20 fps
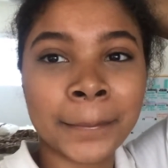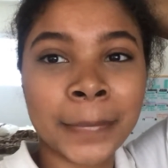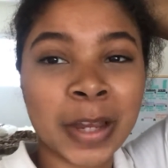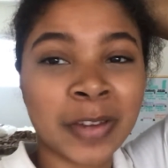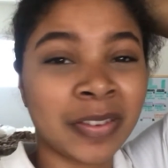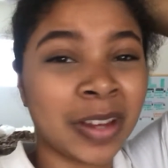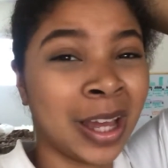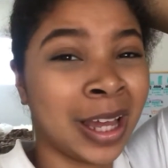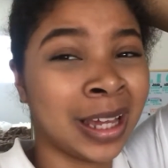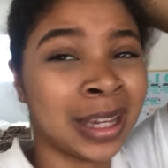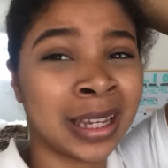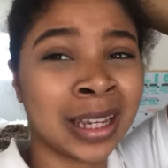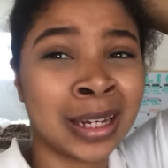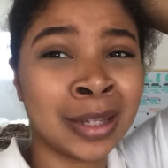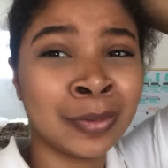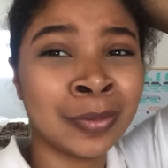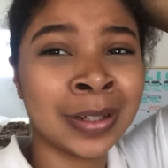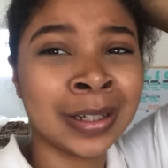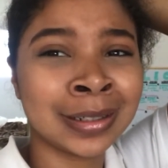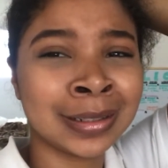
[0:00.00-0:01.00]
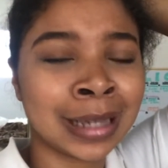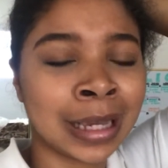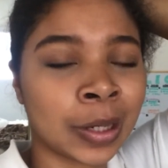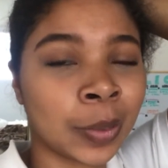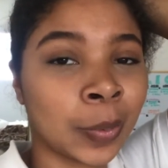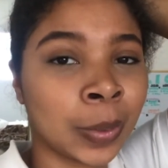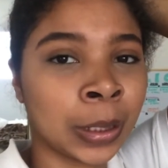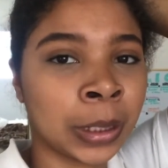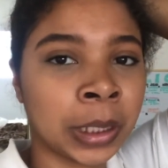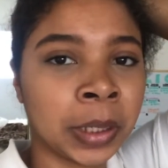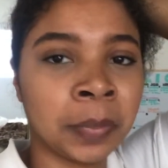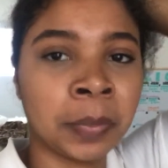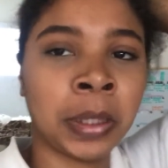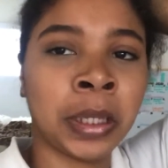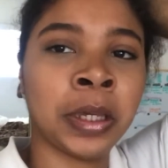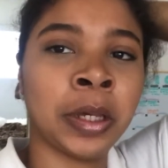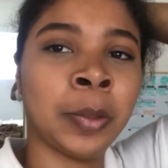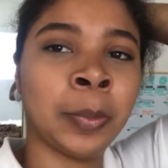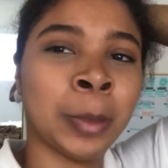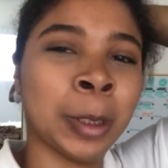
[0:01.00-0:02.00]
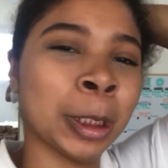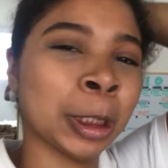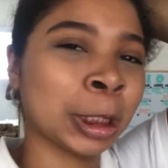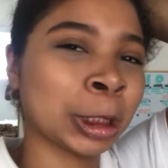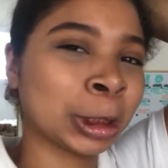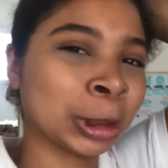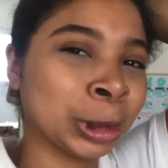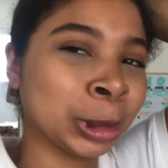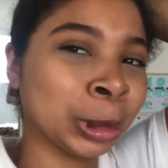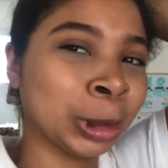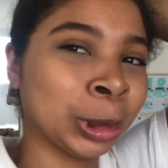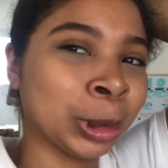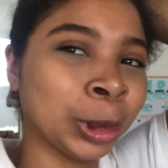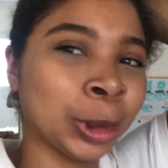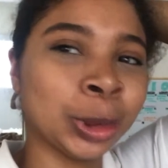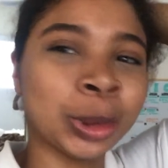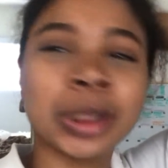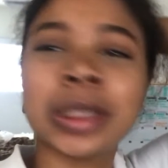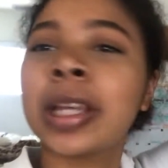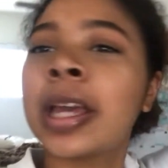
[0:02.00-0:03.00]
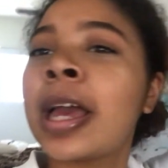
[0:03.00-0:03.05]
if I hug anyone, I don't want to get makeup on their shirt.